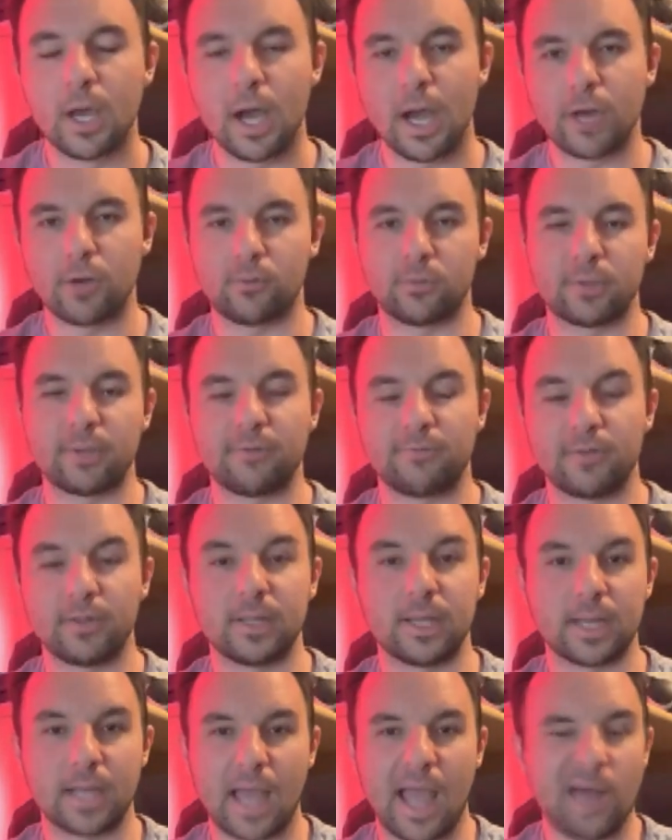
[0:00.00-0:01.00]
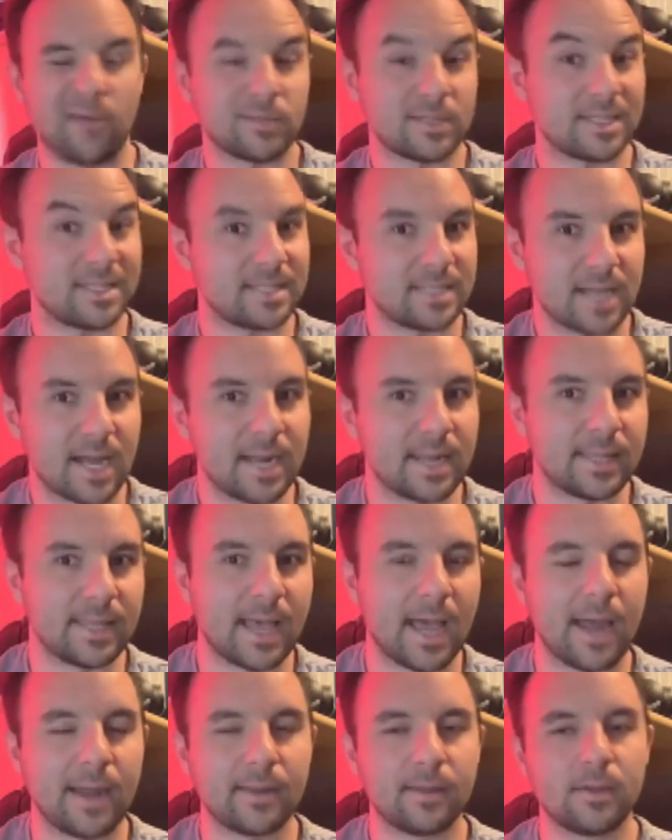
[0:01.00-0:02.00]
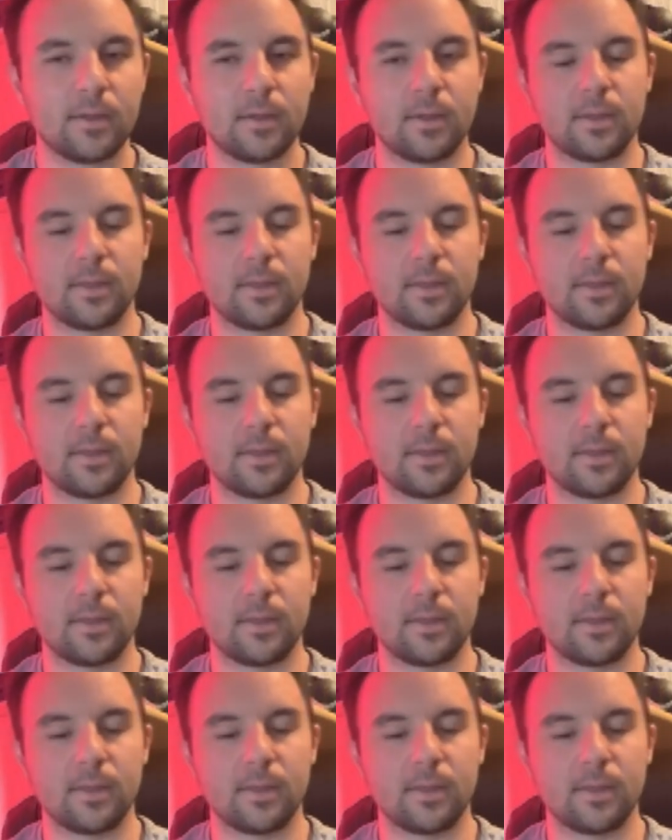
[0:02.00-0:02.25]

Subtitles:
I don't really feel like outside of that,